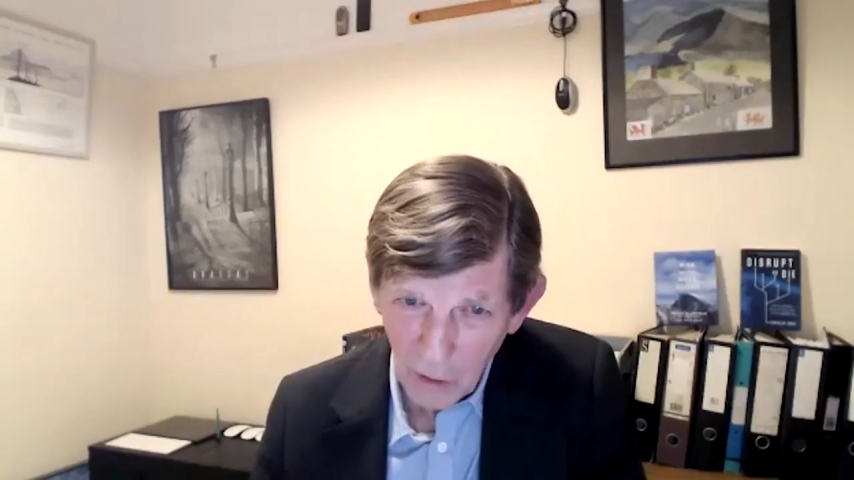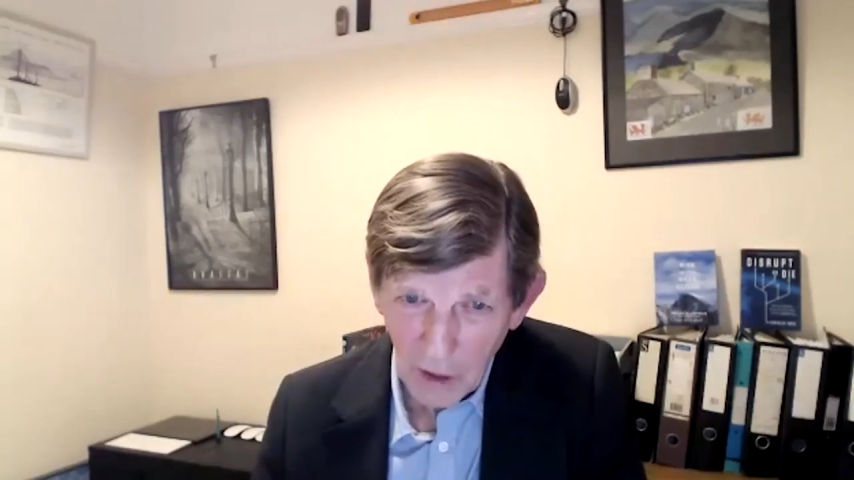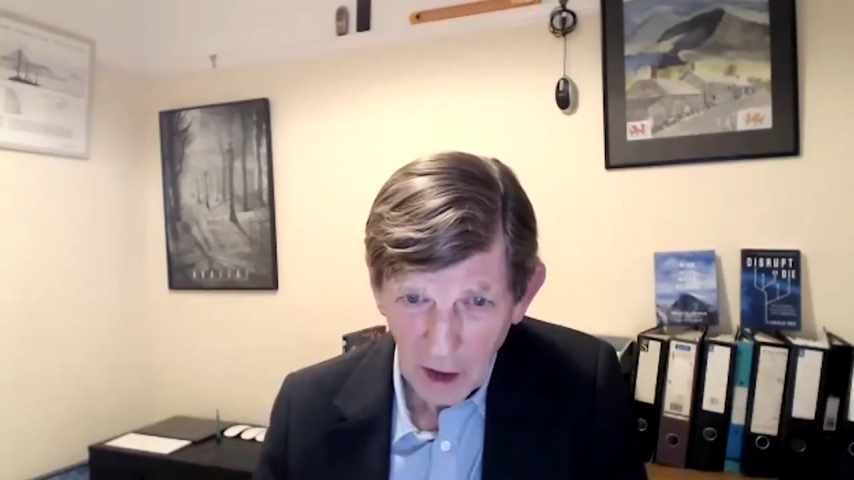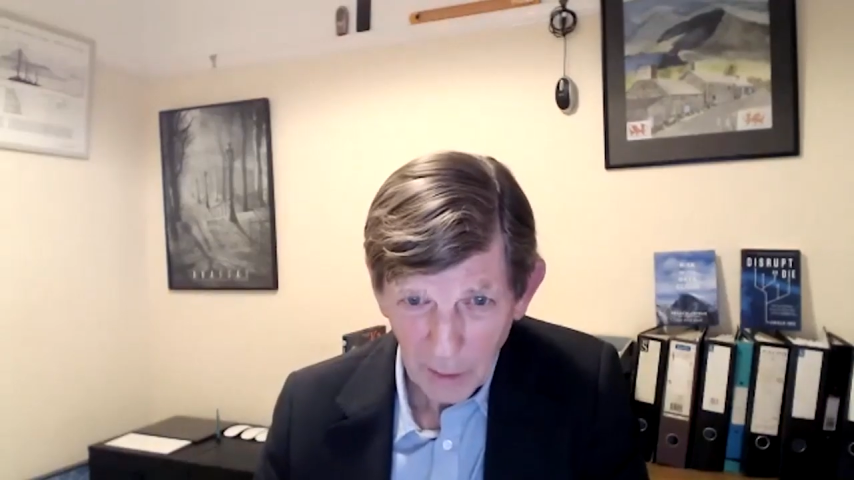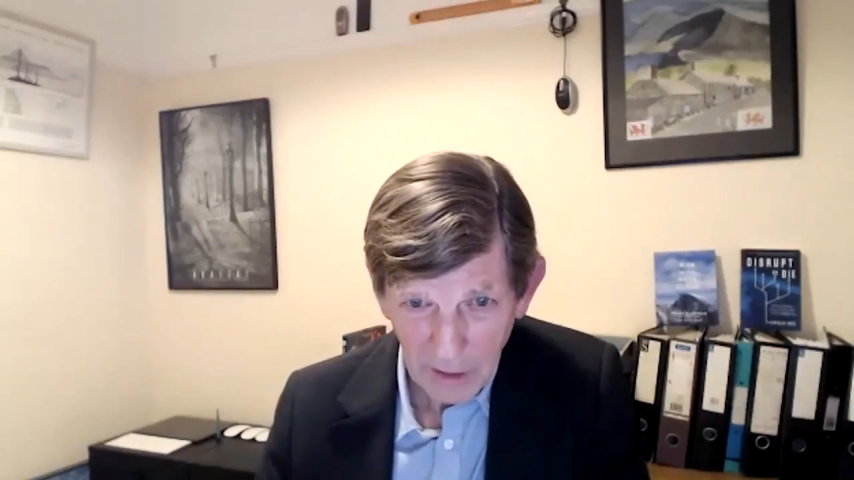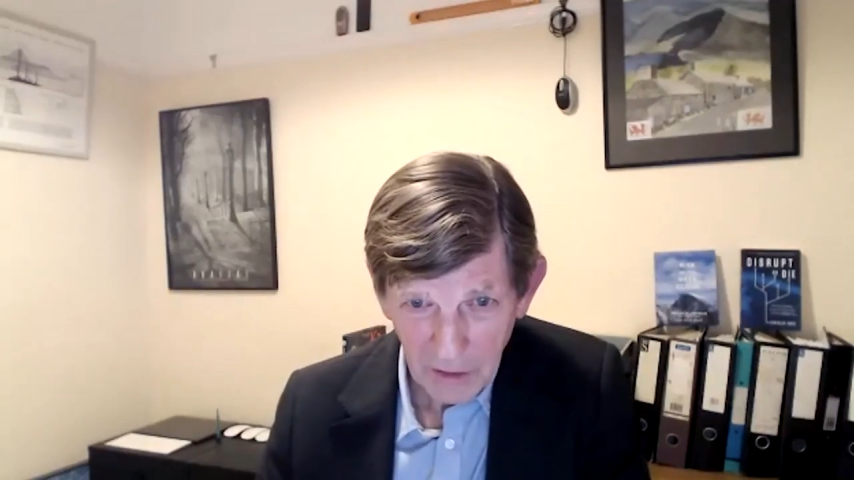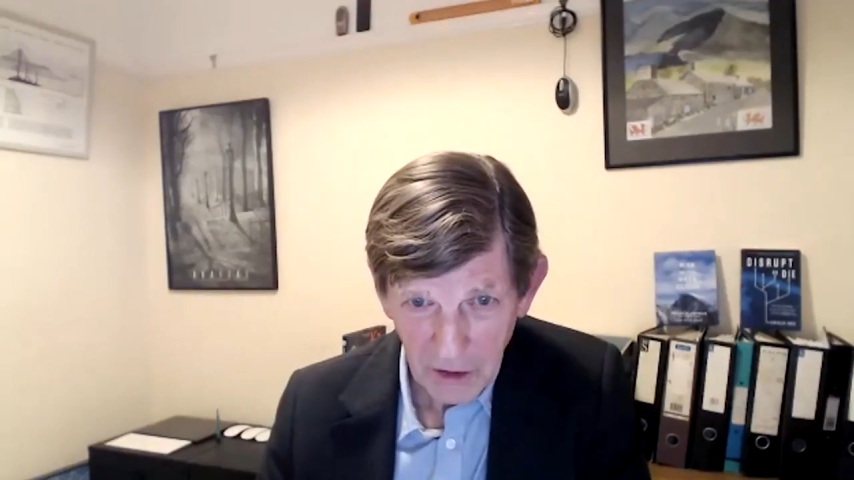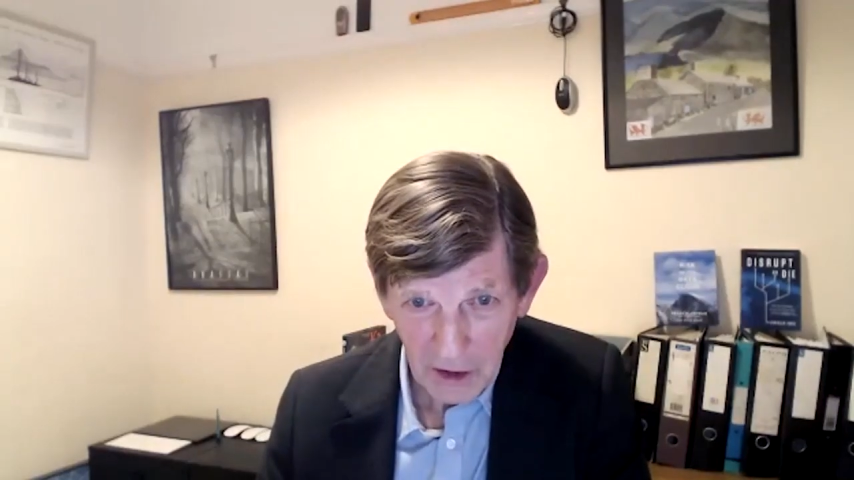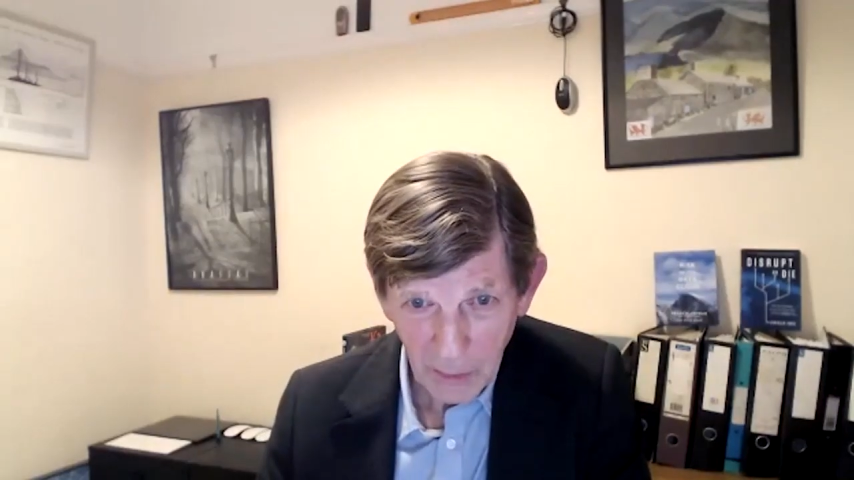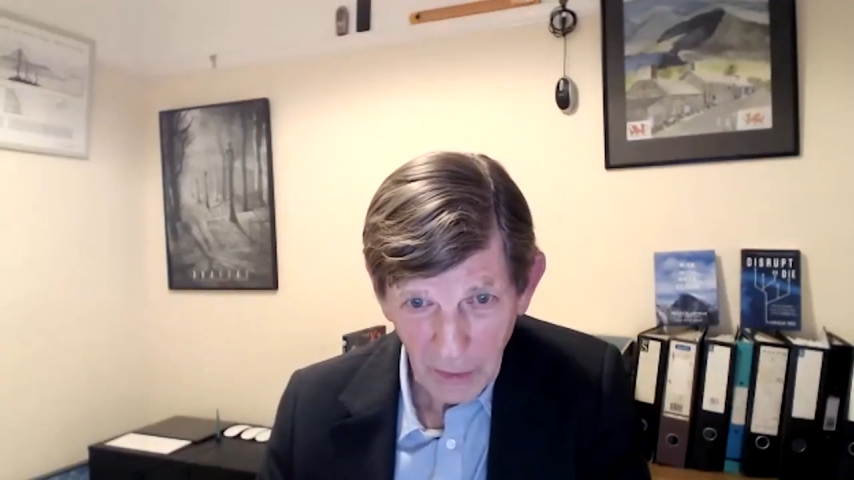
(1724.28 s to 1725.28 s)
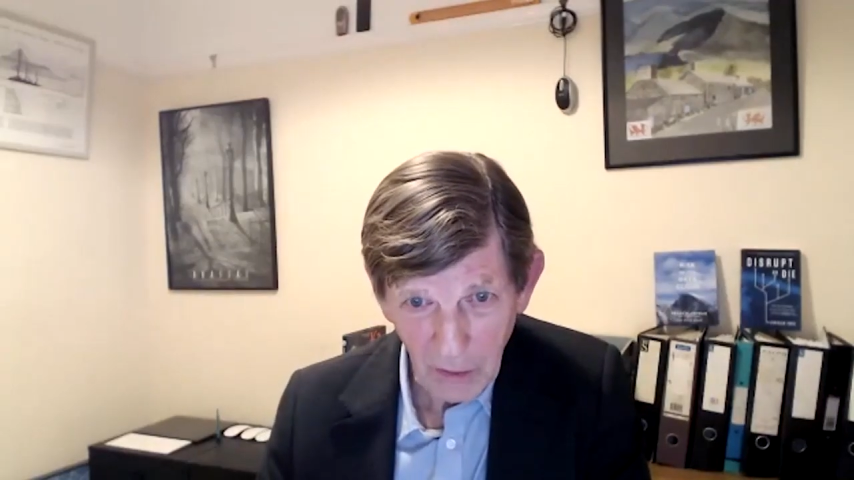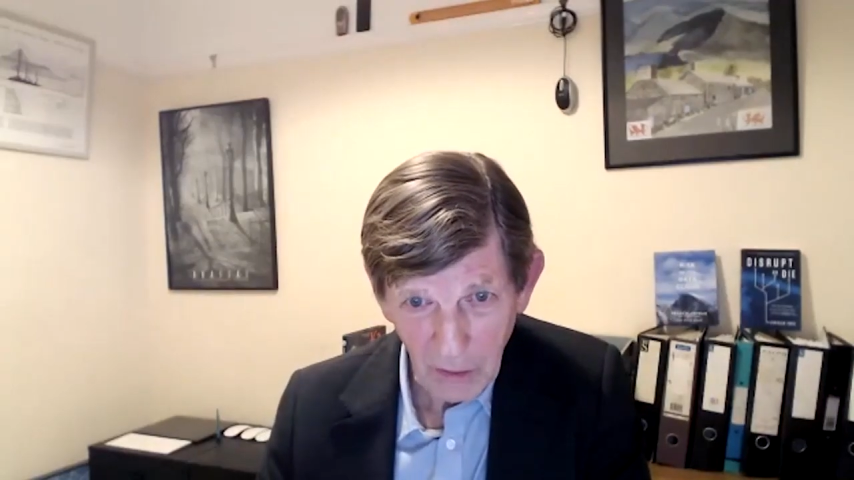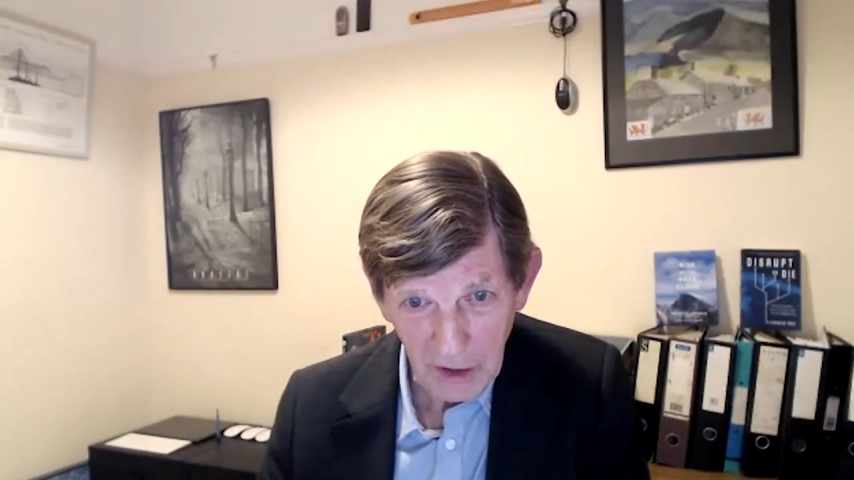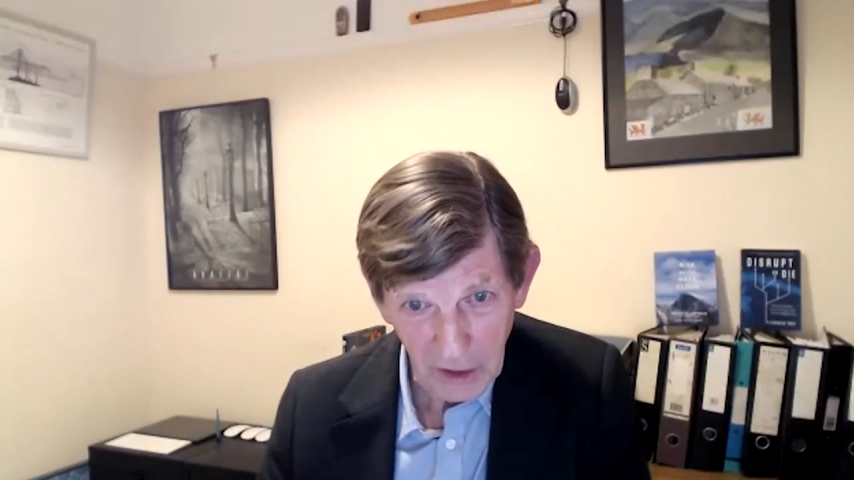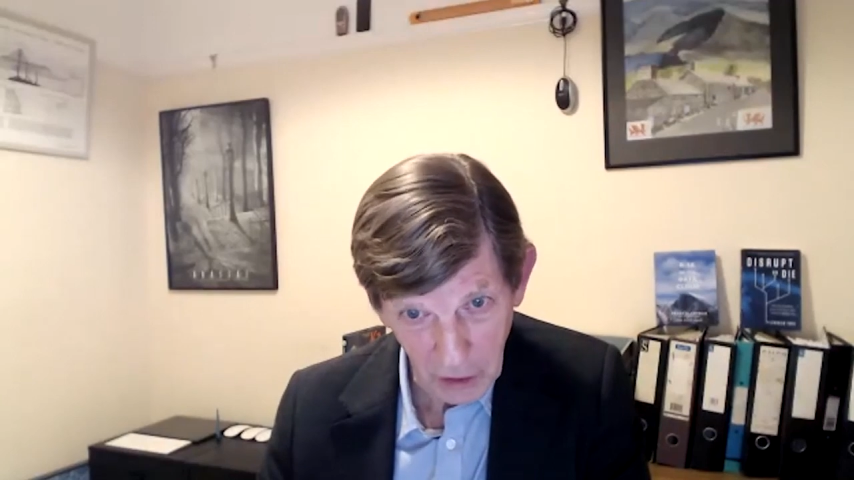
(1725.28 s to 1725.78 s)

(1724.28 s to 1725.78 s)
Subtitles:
talking about CPUs in the